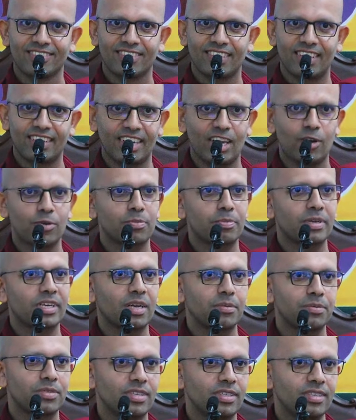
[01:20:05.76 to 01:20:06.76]
And now it
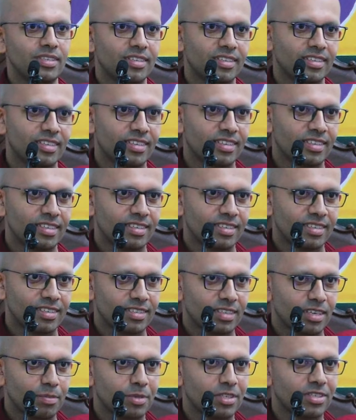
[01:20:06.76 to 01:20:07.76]
becomes a
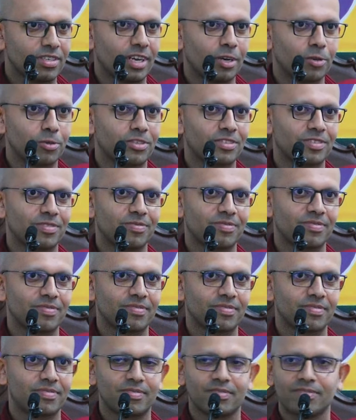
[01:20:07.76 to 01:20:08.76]
serpent's house,
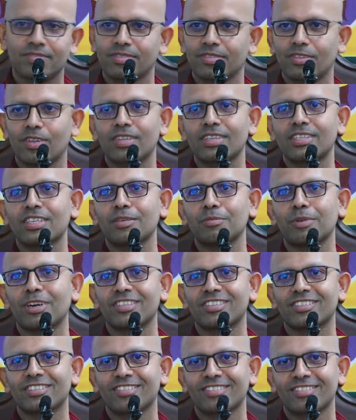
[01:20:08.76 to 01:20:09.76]
not the
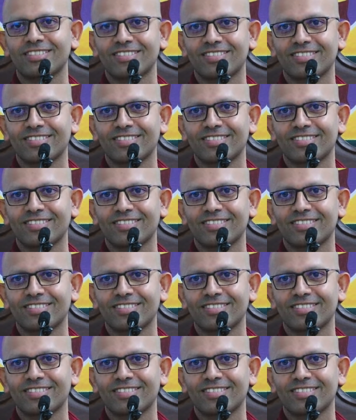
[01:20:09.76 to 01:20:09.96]
termites.